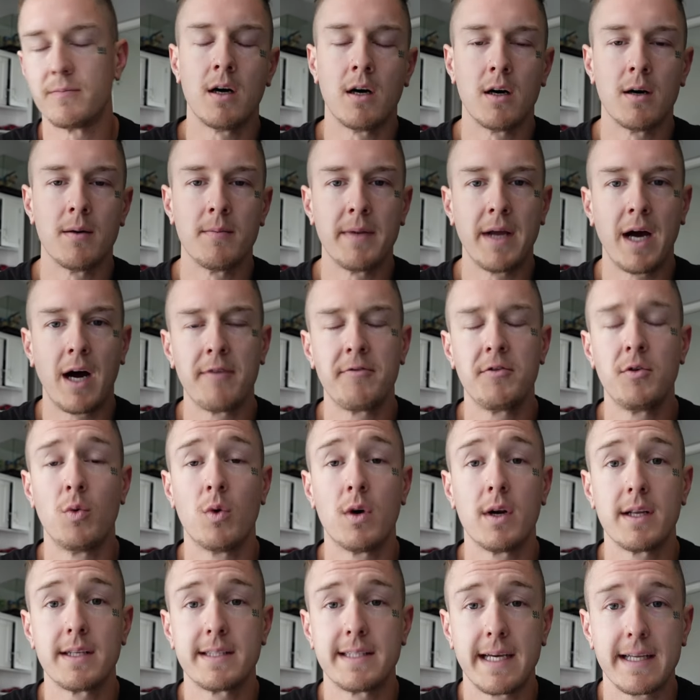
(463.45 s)
Um, now, if you
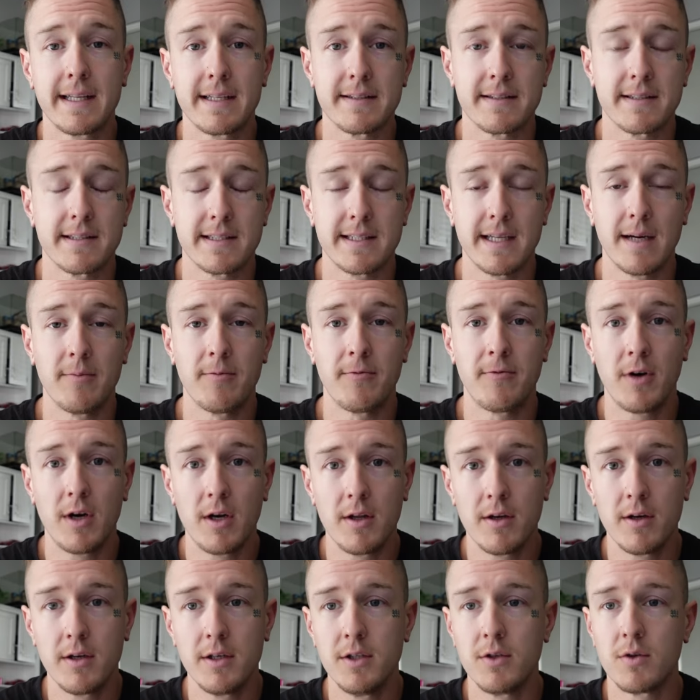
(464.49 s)
want to take this a step
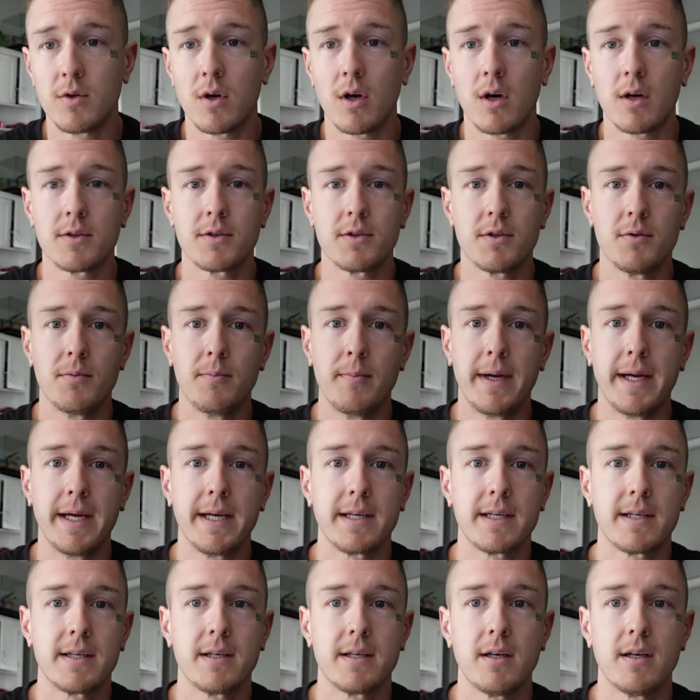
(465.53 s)
further, you could also make